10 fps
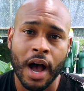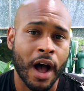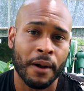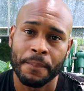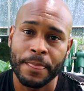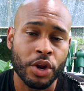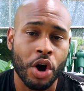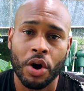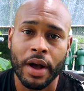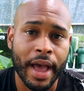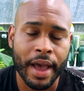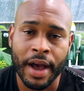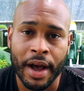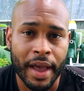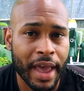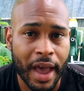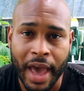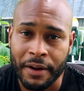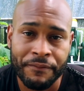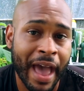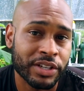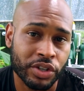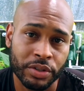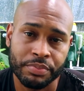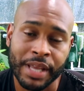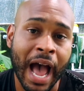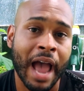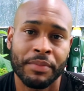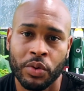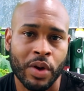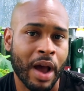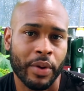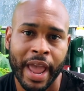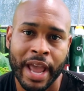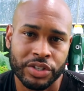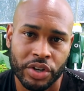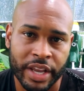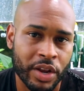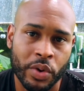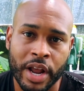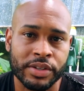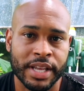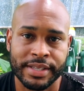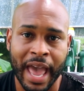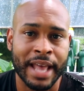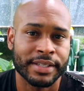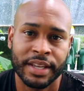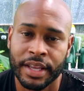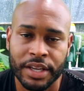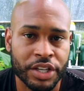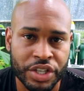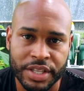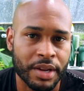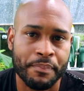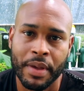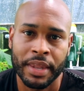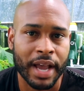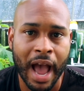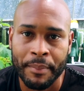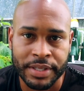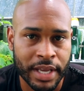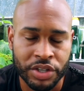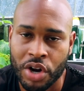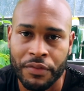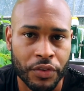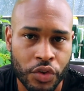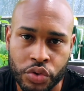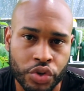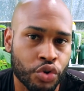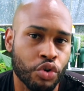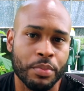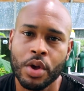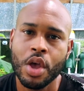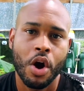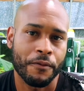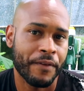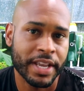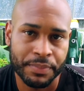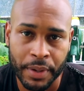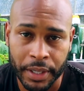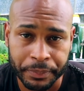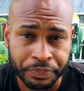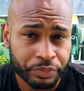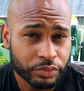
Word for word: you know, at a faster time than what I would answer anyone else that's asking it just in the comment section off of YouTube or Facebook.